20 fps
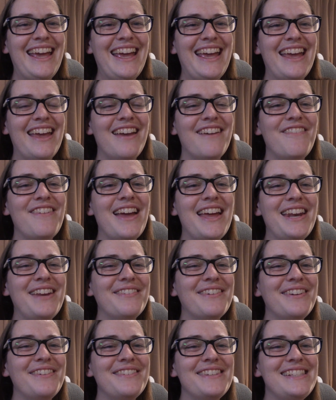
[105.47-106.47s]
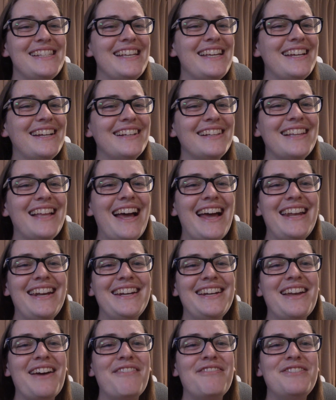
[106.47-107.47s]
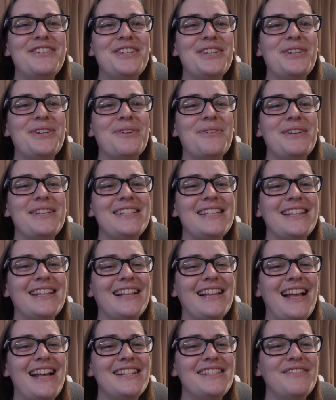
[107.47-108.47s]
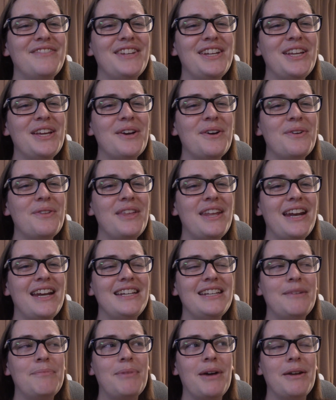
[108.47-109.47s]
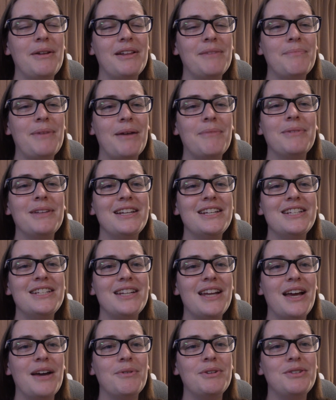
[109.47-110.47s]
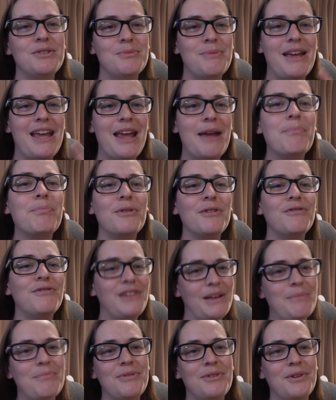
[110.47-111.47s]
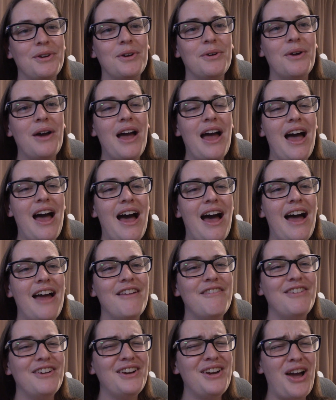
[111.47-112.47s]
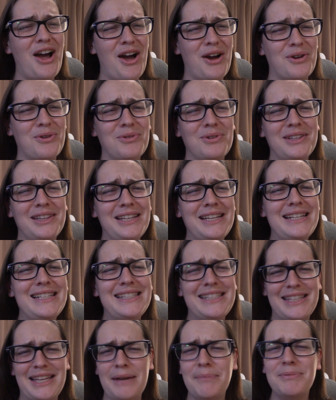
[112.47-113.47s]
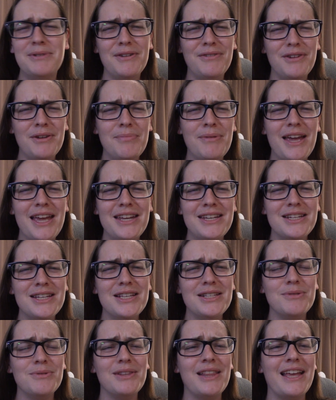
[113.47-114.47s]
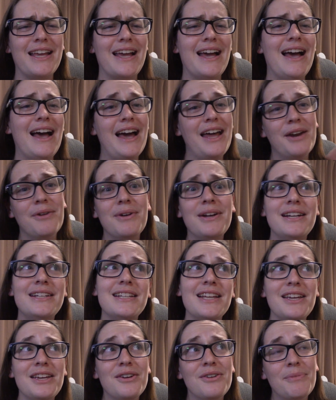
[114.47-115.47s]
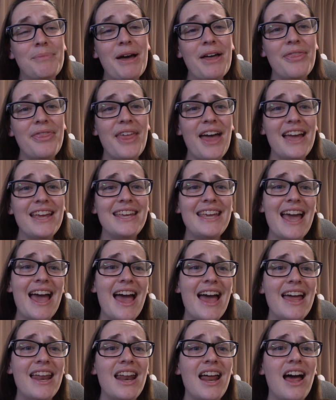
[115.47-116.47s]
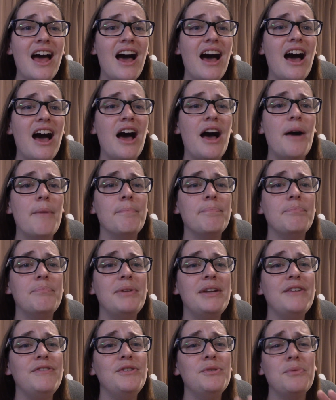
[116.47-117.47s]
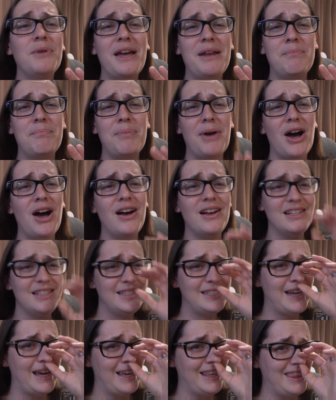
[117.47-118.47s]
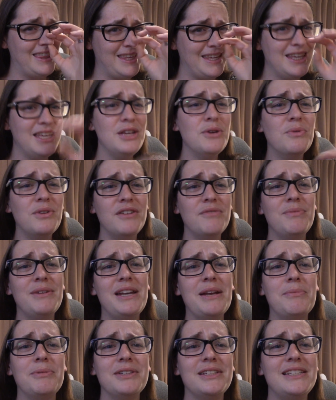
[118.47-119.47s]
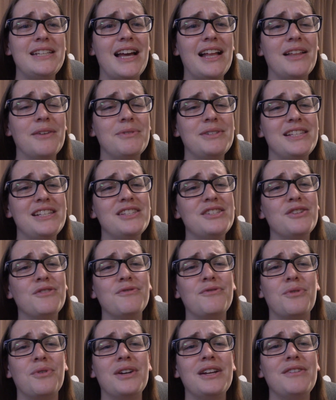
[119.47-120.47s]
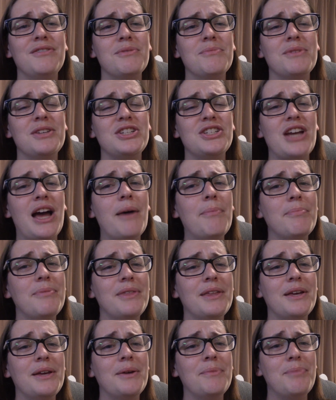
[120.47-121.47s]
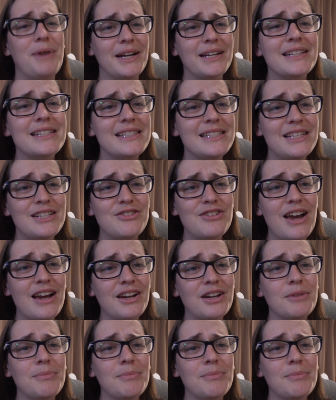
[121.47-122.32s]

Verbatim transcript: If anyone was eagle eyed enough to notice in the last video that I did publish, uh, which was my April flip through, I very awkwardly skipped a few pages with, like, I don't want to tell you about that yet. Um, but if you had paused, I think you would have been able to tell it was insert 40 from the shop, the pregnancy tracker